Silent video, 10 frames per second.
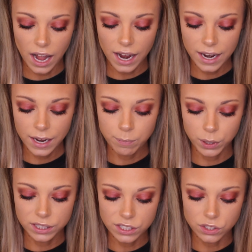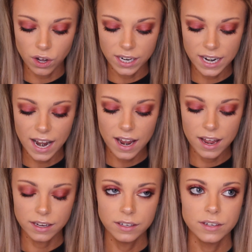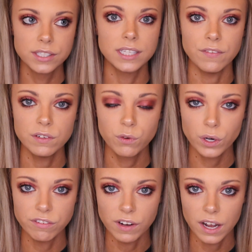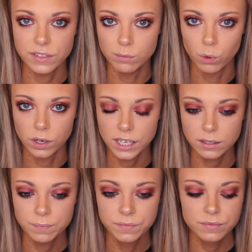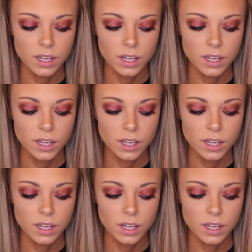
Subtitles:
I put this on at 7:45 in the morning,